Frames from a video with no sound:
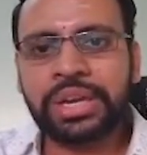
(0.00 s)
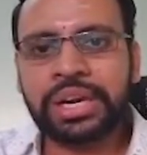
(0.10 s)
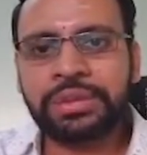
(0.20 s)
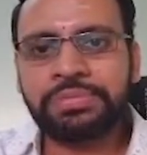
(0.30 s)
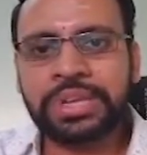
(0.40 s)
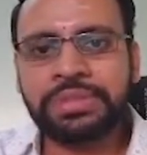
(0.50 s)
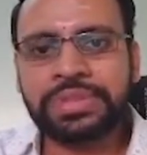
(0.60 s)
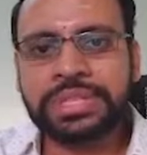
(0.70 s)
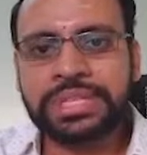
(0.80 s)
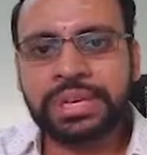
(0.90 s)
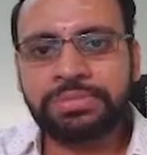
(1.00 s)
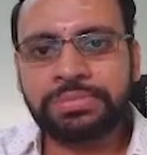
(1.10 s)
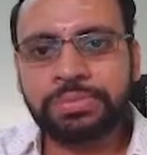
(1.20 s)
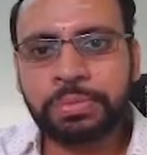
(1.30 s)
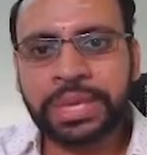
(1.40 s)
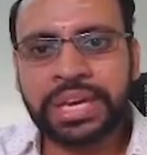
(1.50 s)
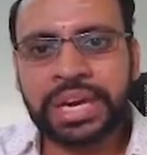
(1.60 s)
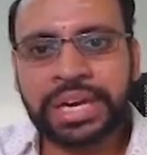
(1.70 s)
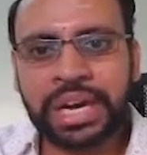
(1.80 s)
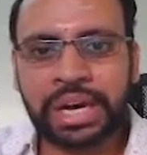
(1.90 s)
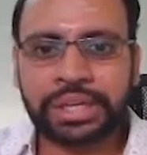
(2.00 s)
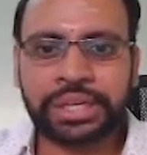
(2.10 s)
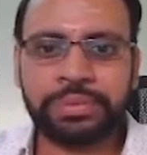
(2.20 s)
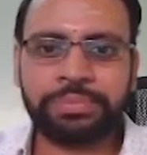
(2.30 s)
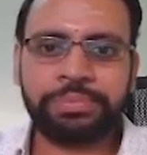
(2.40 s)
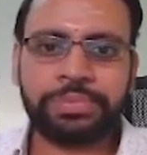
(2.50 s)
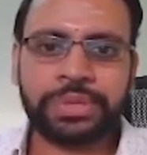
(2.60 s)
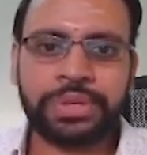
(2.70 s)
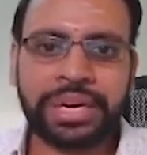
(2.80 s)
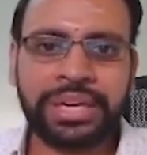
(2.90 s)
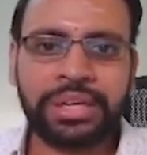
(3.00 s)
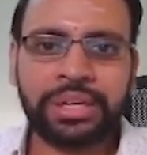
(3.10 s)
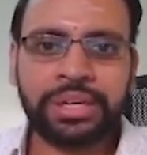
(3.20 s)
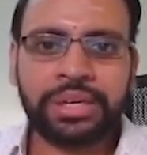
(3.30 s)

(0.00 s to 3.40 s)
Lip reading: at a frequency of omega naught, right?